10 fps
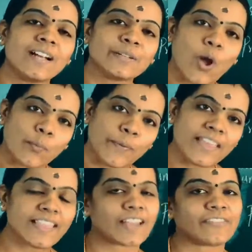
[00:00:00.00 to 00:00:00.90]

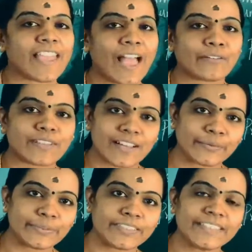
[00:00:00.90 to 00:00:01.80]
topic that we have
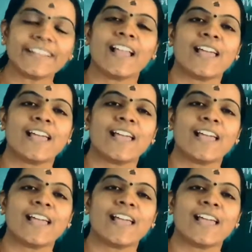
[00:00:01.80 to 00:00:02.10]
covered.